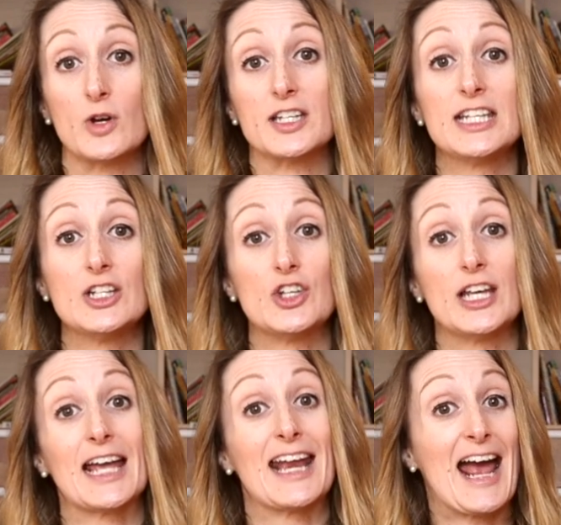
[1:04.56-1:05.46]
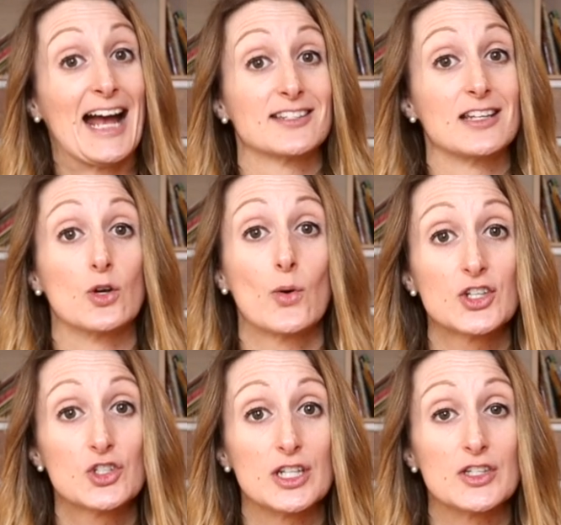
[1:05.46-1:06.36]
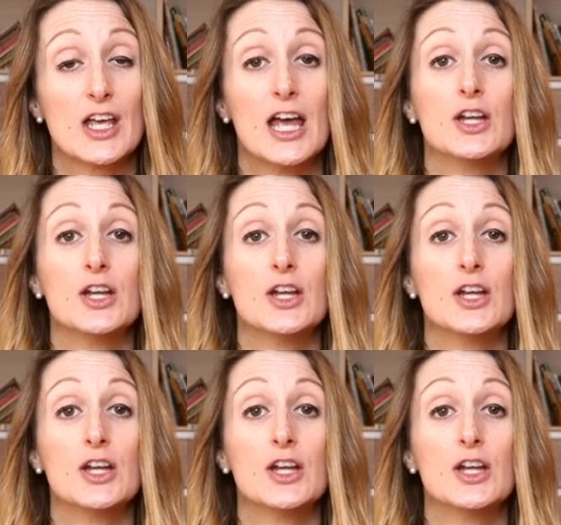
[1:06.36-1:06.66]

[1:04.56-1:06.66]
we're teaching and asking questions